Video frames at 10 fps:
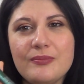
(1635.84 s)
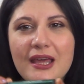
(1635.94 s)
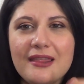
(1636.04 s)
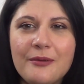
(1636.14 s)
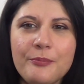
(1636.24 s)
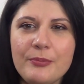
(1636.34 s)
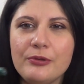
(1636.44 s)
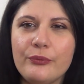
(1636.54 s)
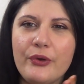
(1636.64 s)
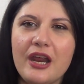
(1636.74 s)
I think
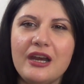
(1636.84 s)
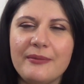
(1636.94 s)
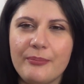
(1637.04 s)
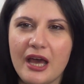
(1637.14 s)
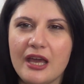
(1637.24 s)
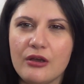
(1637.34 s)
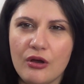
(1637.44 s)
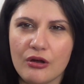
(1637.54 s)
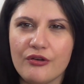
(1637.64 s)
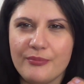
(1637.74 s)
people rarely buy
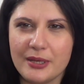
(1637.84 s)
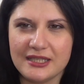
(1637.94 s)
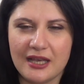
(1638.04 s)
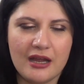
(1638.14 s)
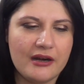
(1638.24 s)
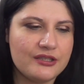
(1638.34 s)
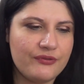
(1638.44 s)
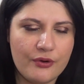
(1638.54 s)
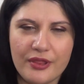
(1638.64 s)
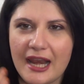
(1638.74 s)
color mascaras
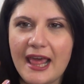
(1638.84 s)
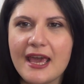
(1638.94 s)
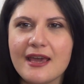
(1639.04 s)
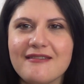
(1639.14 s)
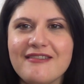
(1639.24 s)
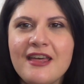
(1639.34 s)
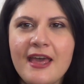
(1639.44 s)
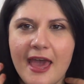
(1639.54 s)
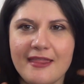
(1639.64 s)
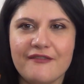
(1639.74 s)
for the length
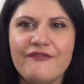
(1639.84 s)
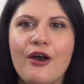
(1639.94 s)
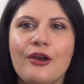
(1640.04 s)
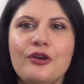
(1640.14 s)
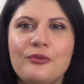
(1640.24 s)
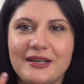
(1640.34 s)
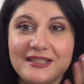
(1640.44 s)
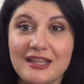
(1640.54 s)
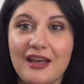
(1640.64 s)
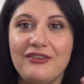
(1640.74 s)
and the volume and
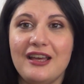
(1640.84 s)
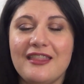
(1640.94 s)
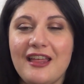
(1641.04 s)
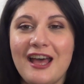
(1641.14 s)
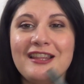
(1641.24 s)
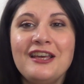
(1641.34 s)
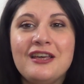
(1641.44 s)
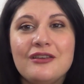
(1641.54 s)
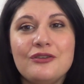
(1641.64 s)
stuff like that.